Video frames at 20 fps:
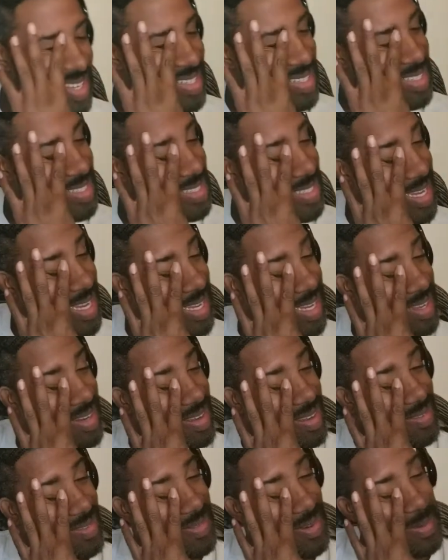she taking
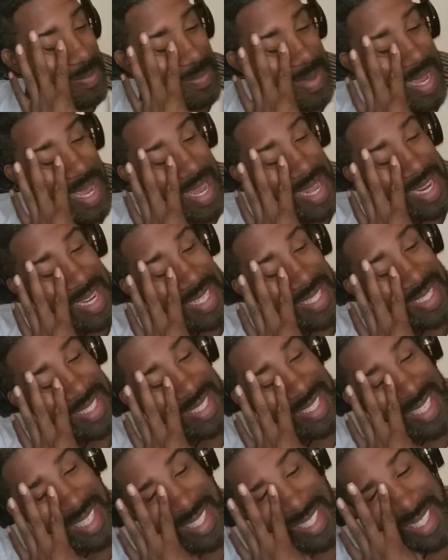off her panties
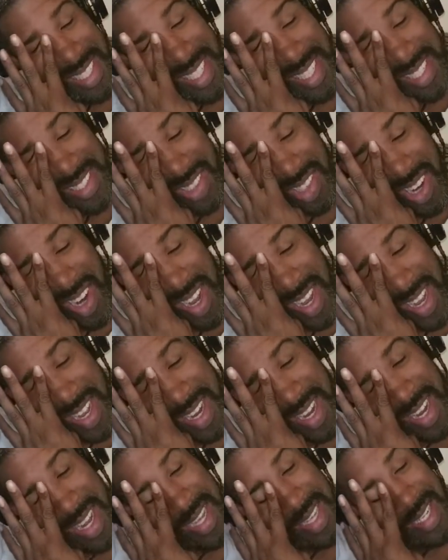and she
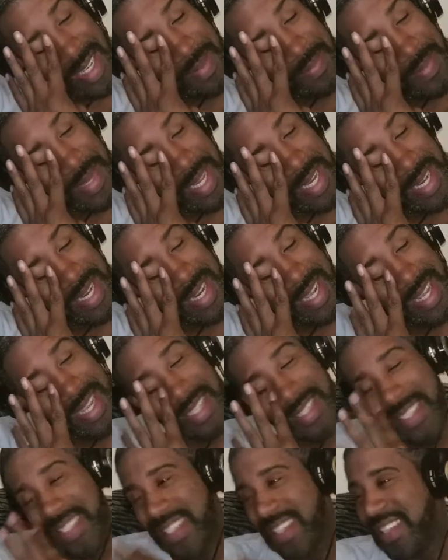trying not to be
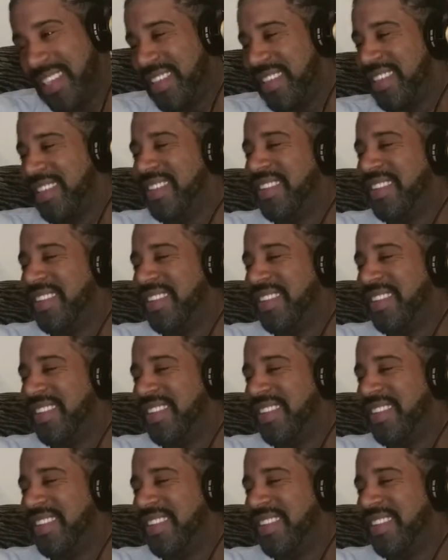decent.